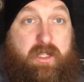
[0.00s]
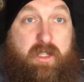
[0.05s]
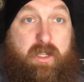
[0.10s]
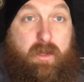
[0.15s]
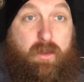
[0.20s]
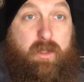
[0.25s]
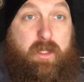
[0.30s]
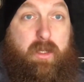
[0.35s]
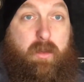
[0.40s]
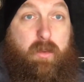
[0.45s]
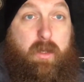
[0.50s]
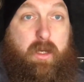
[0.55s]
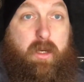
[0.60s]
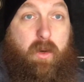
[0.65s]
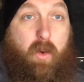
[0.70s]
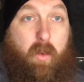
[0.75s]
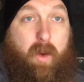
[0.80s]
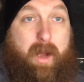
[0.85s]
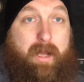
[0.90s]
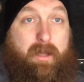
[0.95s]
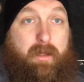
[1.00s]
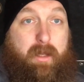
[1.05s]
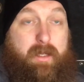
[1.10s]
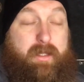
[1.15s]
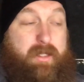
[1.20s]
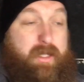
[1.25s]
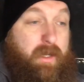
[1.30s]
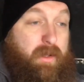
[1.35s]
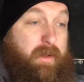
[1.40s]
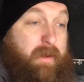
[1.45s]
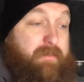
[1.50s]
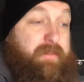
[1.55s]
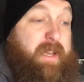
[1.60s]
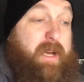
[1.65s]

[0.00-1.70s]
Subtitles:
still going to work well until then.